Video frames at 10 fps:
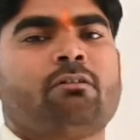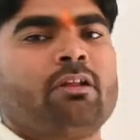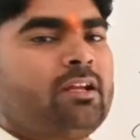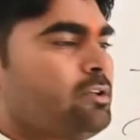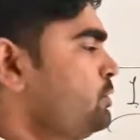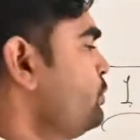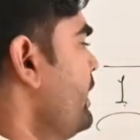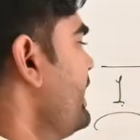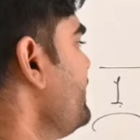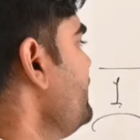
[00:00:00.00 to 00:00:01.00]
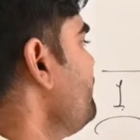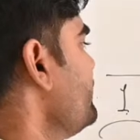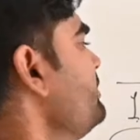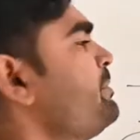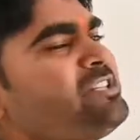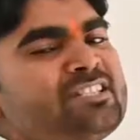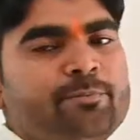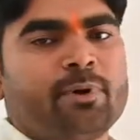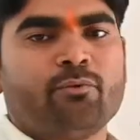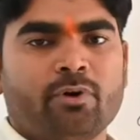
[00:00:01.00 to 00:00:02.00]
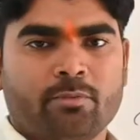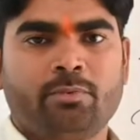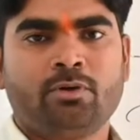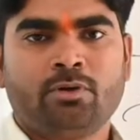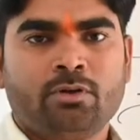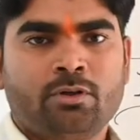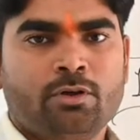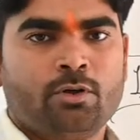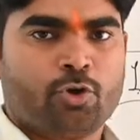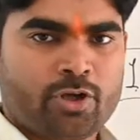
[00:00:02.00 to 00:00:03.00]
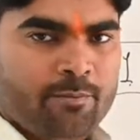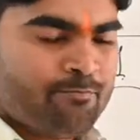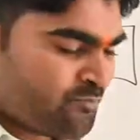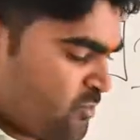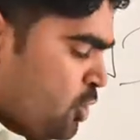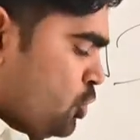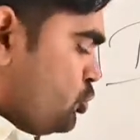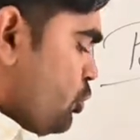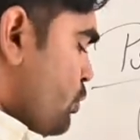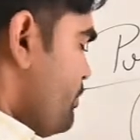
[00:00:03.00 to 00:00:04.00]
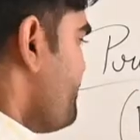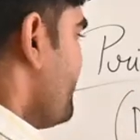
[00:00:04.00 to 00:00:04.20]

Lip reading: trick to identify the principal verb. Okay. So